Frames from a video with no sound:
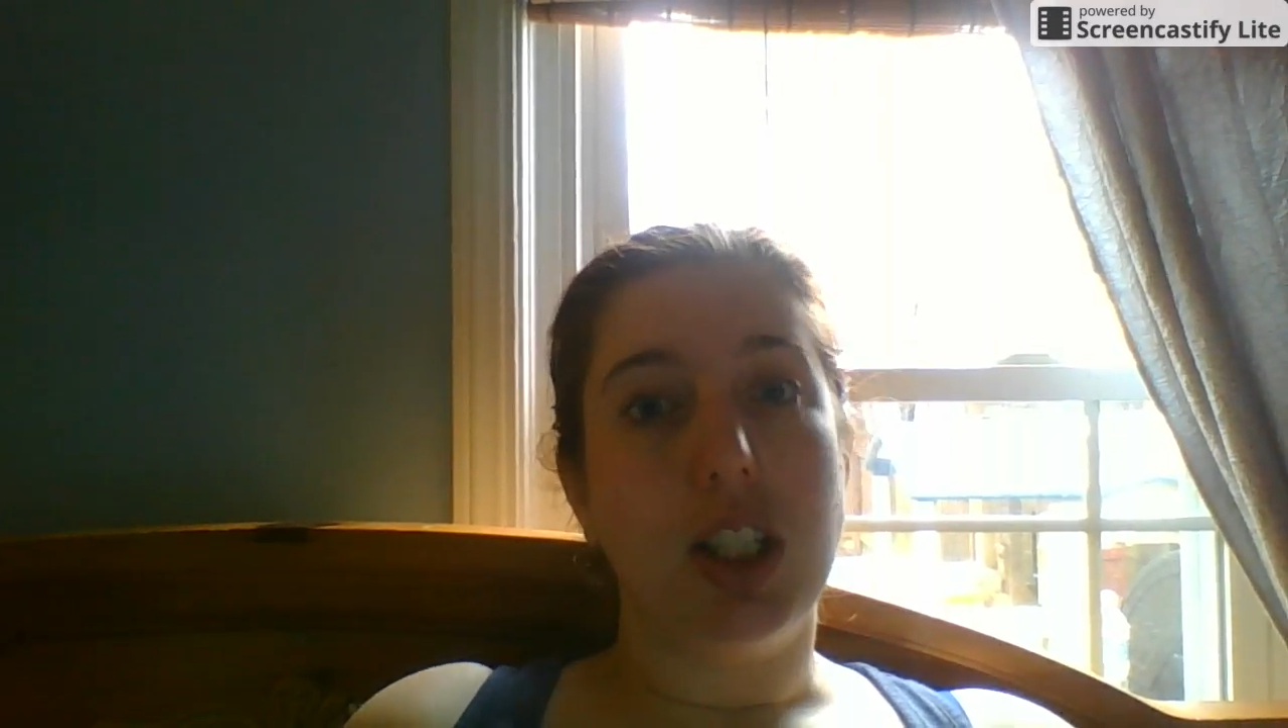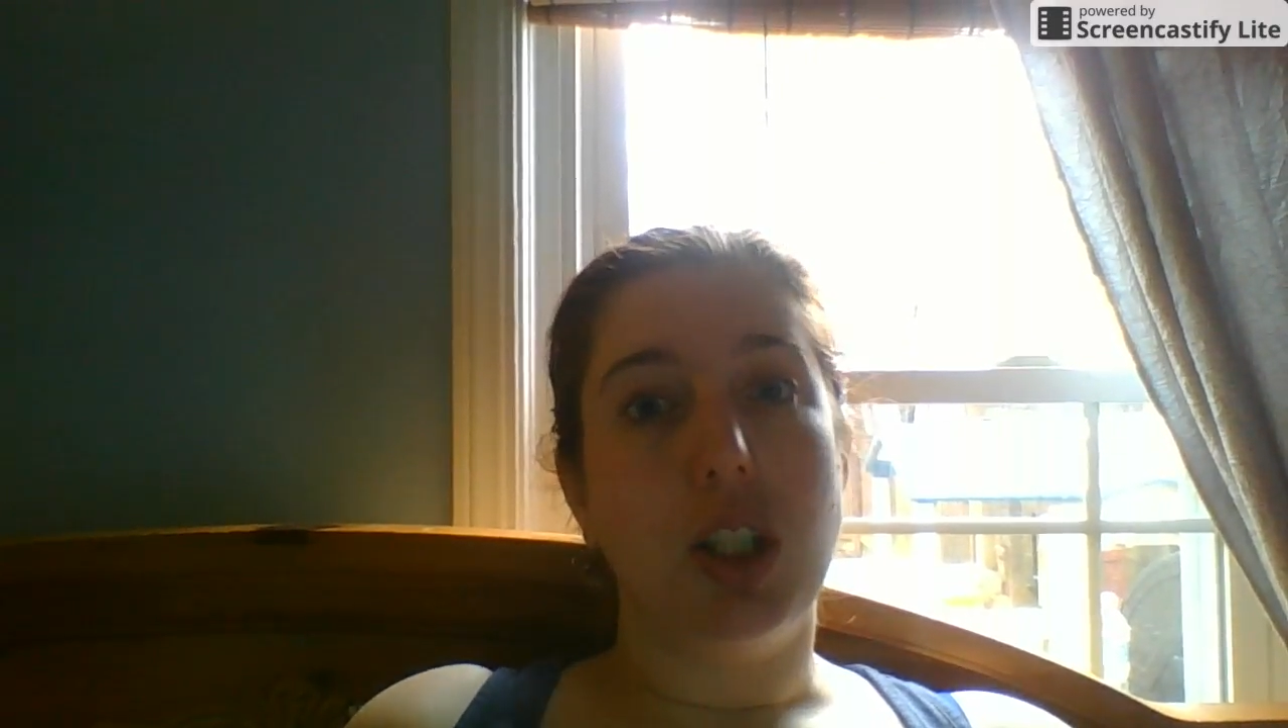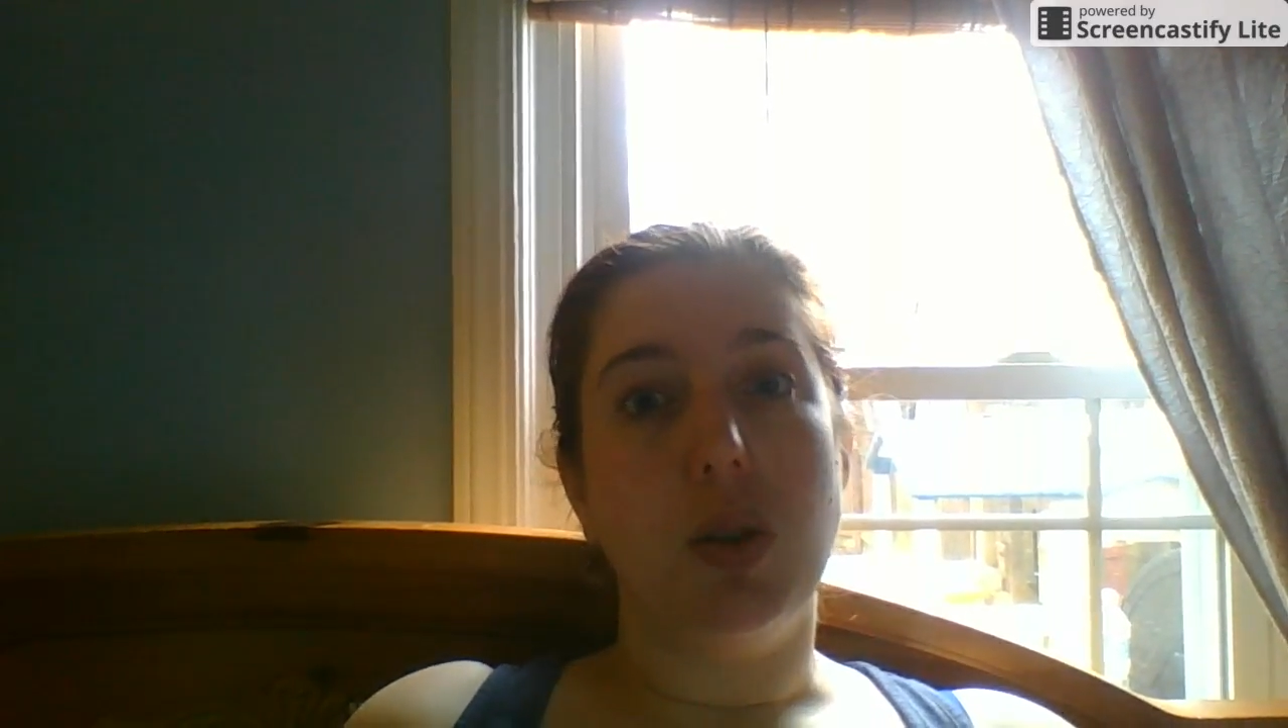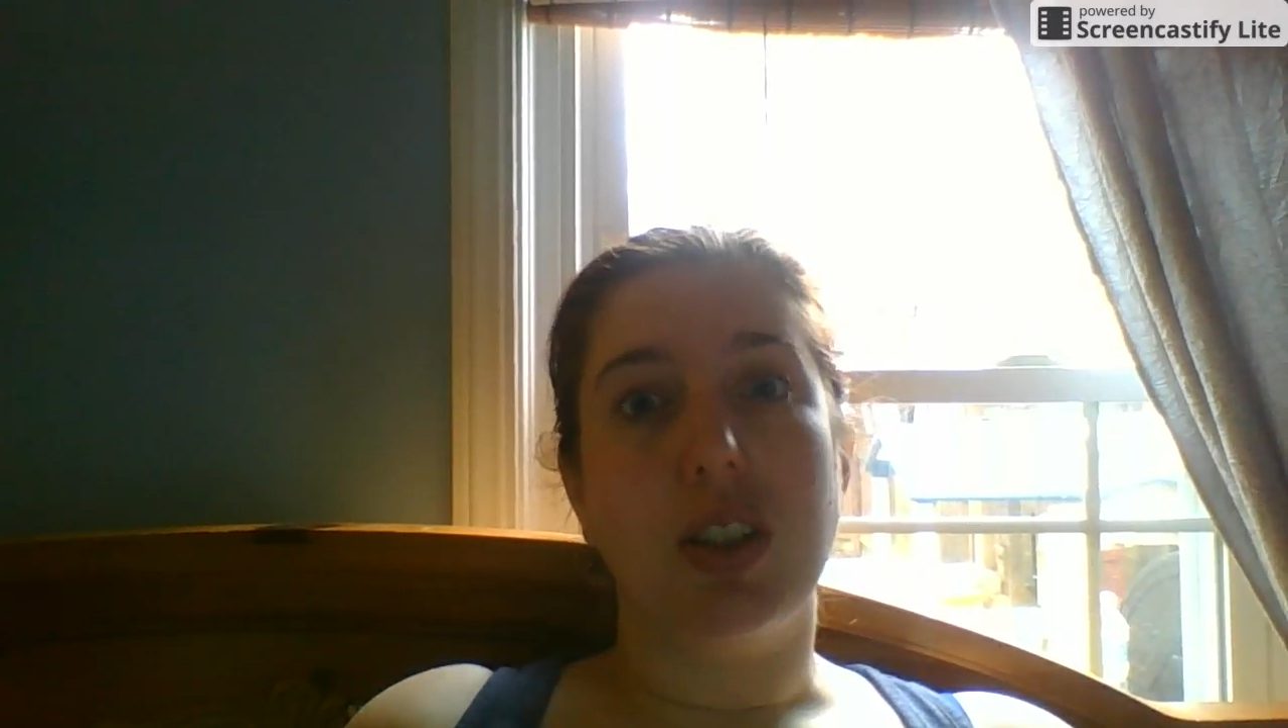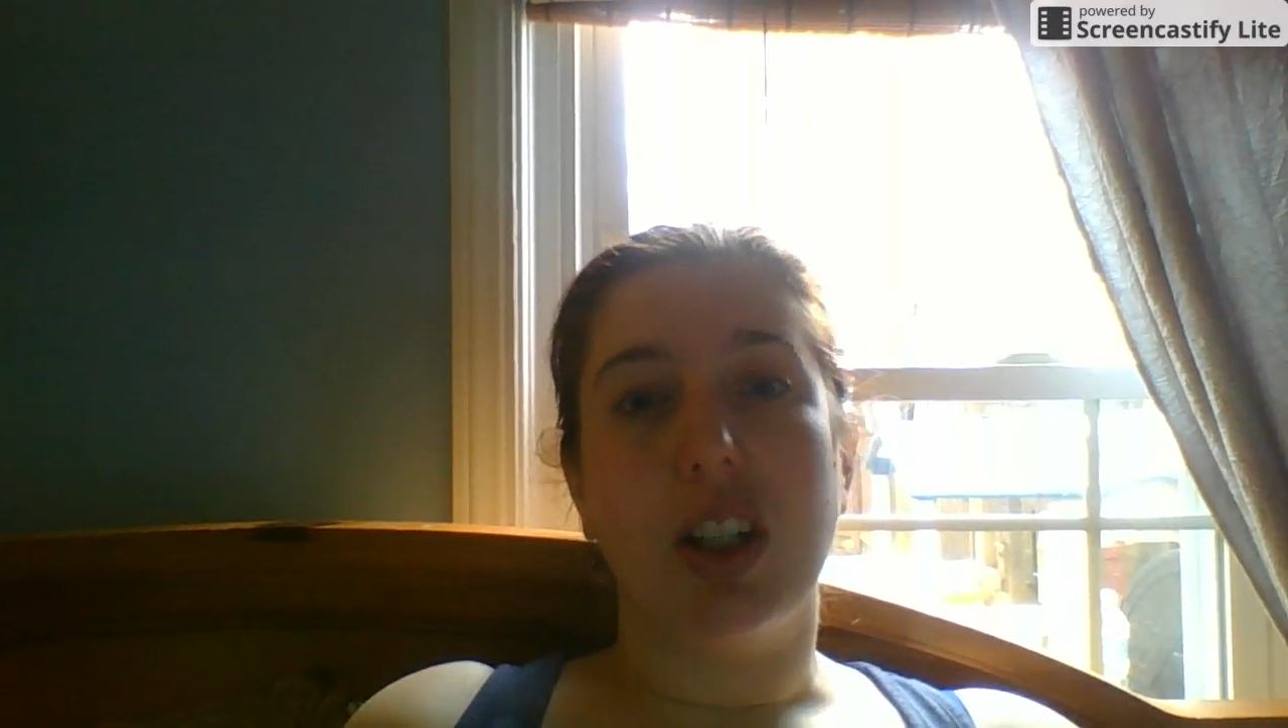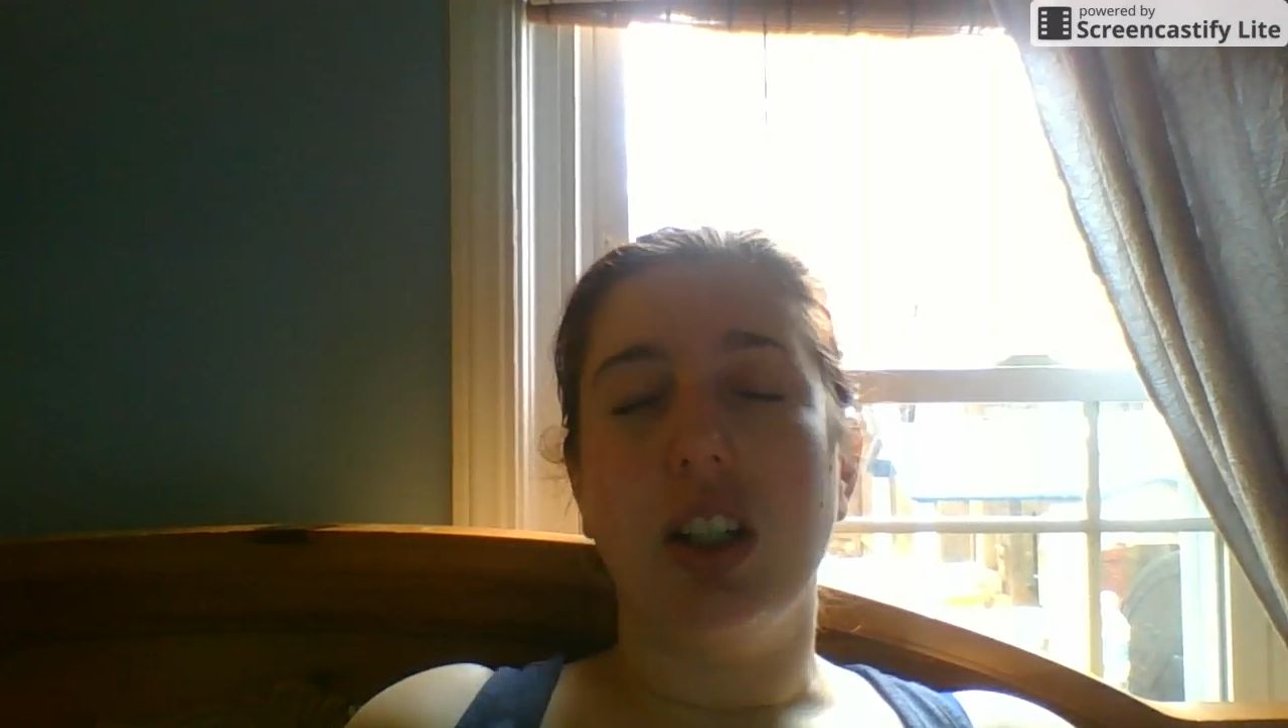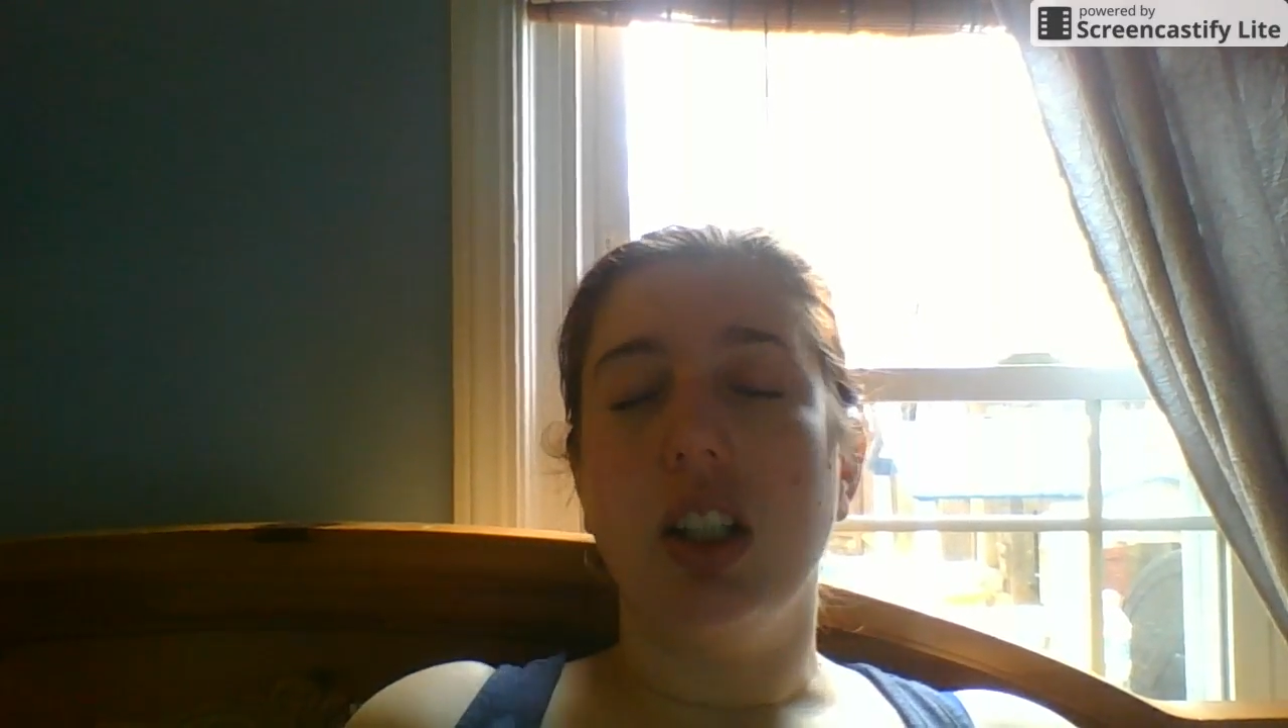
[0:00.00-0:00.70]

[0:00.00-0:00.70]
is used a